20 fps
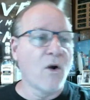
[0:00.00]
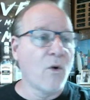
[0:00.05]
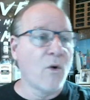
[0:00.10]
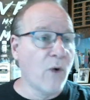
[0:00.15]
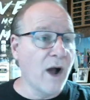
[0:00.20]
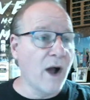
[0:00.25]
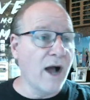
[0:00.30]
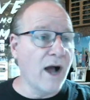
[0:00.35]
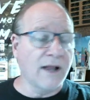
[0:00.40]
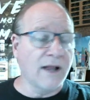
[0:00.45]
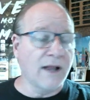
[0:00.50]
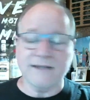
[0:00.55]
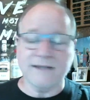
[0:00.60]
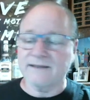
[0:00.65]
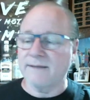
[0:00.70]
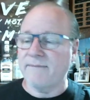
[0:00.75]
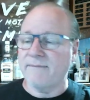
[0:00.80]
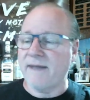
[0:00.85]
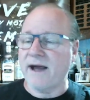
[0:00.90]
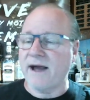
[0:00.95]
Well,
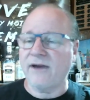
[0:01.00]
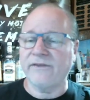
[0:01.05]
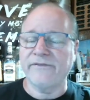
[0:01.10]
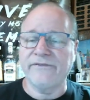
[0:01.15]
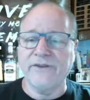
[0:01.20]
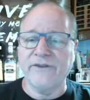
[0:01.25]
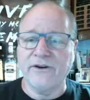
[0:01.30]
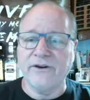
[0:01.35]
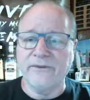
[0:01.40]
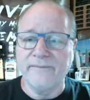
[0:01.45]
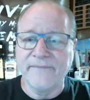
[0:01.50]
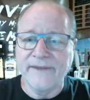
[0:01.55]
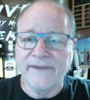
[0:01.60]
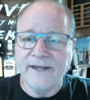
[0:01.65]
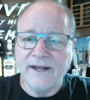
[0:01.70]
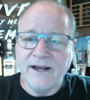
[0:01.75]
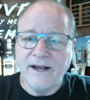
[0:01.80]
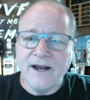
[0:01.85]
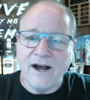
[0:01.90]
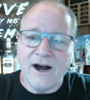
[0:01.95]
that's a mouthful.
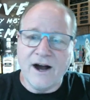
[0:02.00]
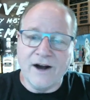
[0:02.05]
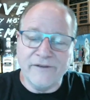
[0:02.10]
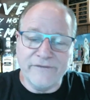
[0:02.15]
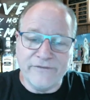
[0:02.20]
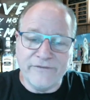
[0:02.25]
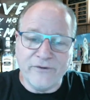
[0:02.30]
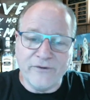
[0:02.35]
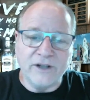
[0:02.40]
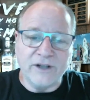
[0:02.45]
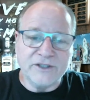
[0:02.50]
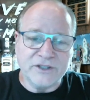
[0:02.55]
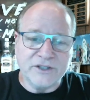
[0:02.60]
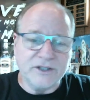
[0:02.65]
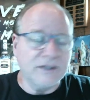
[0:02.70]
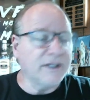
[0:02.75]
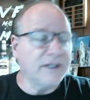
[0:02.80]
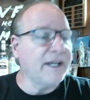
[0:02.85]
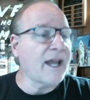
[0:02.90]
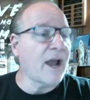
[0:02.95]

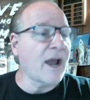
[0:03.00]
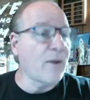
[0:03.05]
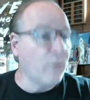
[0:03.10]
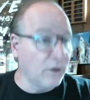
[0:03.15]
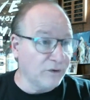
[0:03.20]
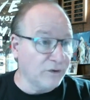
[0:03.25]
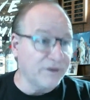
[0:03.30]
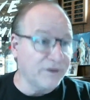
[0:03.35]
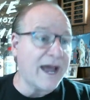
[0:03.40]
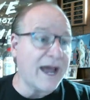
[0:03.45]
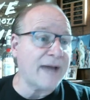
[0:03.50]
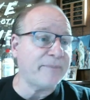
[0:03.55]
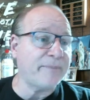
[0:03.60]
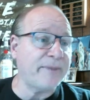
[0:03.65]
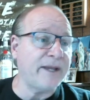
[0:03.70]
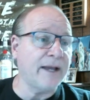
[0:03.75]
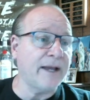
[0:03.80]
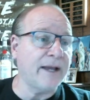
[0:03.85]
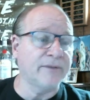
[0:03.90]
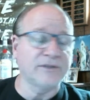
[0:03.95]
Unfortunately, I will
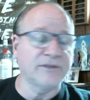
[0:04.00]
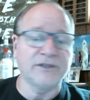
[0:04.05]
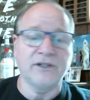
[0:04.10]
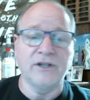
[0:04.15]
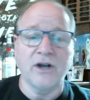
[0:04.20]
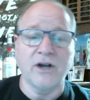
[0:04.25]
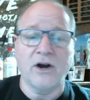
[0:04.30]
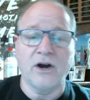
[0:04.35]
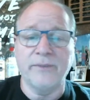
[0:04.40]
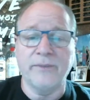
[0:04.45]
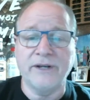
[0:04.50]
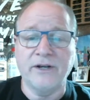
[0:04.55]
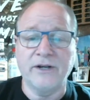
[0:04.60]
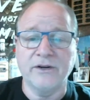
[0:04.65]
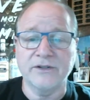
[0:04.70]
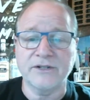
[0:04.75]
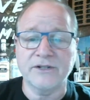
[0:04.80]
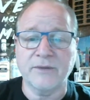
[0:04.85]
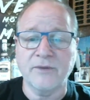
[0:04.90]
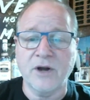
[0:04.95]
not be able to go
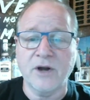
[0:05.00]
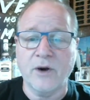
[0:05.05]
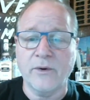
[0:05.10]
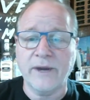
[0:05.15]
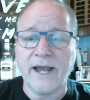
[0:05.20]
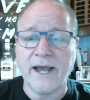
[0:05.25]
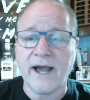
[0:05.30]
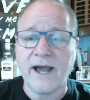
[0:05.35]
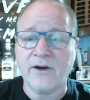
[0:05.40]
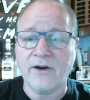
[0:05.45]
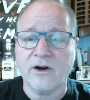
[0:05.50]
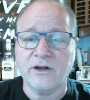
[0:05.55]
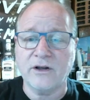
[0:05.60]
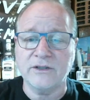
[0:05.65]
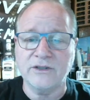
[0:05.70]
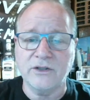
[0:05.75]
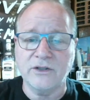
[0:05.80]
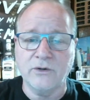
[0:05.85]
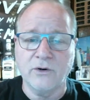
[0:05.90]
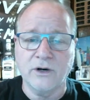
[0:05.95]
because I'm going out
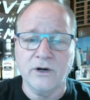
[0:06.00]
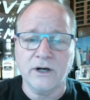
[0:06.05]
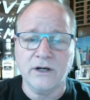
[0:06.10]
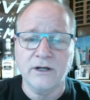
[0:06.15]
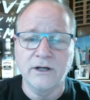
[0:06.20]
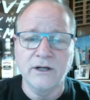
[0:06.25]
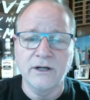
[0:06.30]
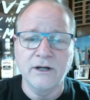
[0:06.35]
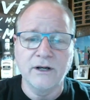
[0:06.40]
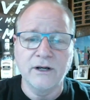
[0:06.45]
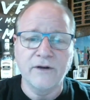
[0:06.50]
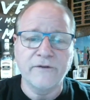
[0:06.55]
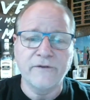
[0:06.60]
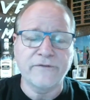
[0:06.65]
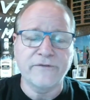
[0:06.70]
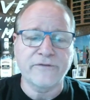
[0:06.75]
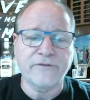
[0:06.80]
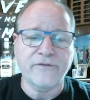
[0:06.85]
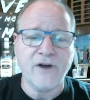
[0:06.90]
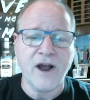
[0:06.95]
on tour
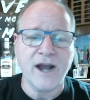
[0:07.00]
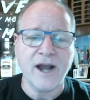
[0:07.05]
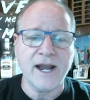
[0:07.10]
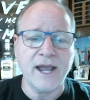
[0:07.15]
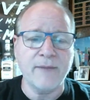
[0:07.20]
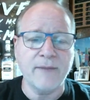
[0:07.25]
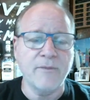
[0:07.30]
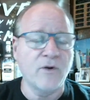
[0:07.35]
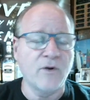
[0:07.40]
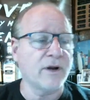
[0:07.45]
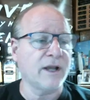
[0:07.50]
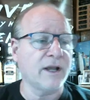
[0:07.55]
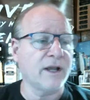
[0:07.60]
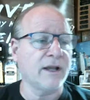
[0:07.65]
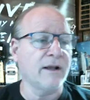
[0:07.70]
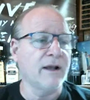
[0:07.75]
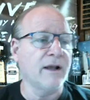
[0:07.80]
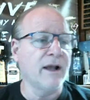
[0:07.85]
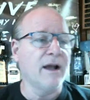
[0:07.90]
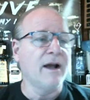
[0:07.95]
Friday
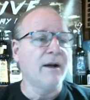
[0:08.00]
morning.